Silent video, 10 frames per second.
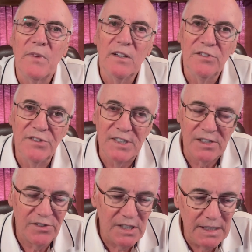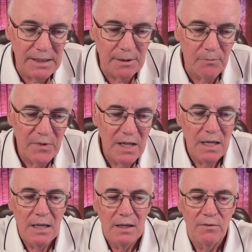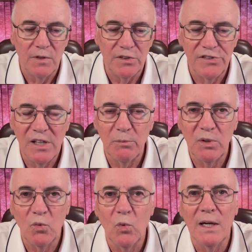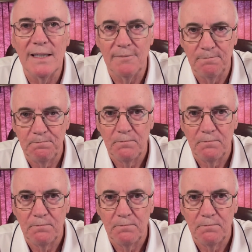16, verse number 1.